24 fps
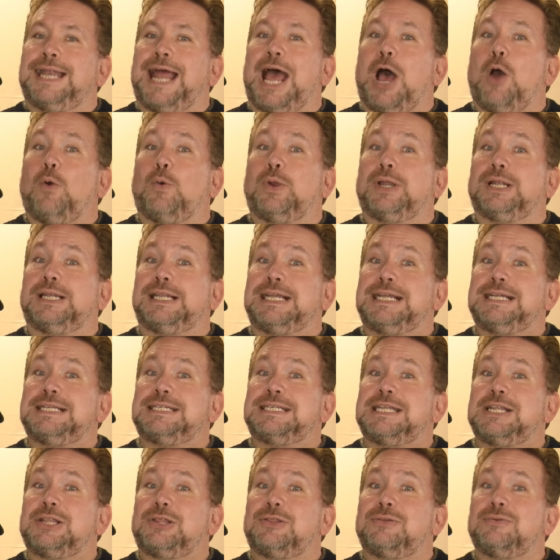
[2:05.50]
Now
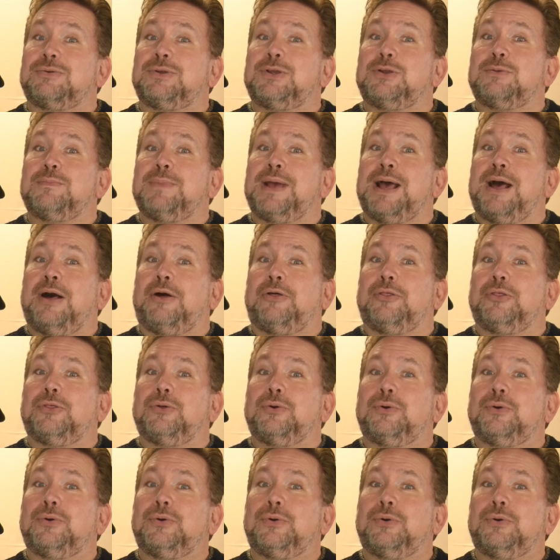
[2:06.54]
release it through your mouth.